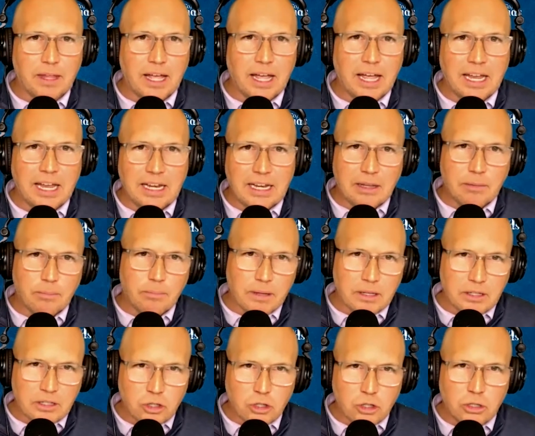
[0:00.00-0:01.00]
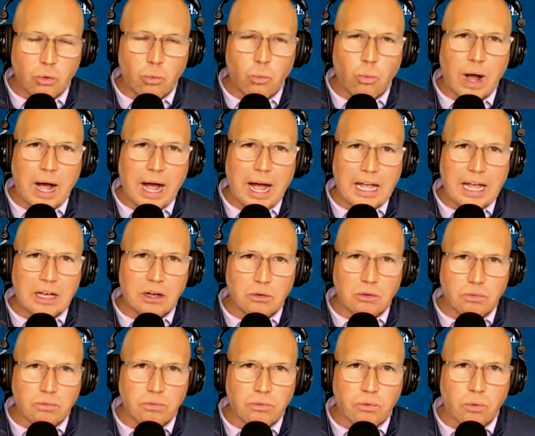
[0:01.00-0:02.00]
And it took a while
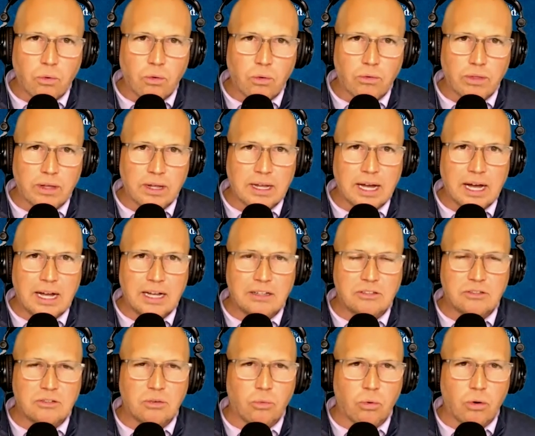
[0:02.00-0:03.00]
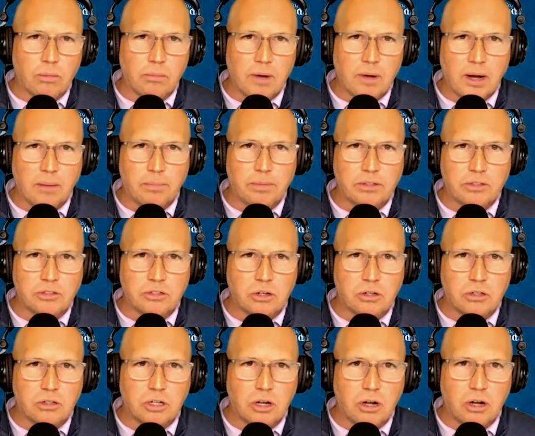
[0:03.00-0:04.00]
for the guys to warm up and
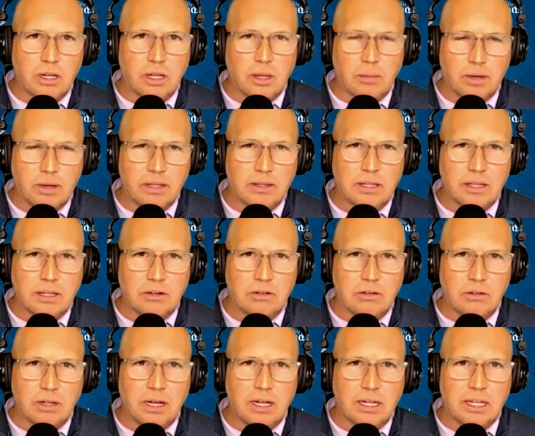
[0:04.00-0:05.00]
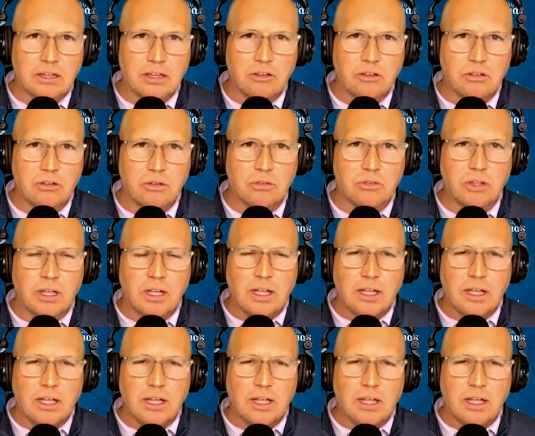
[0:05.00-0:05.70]
start talking about the underlying issues.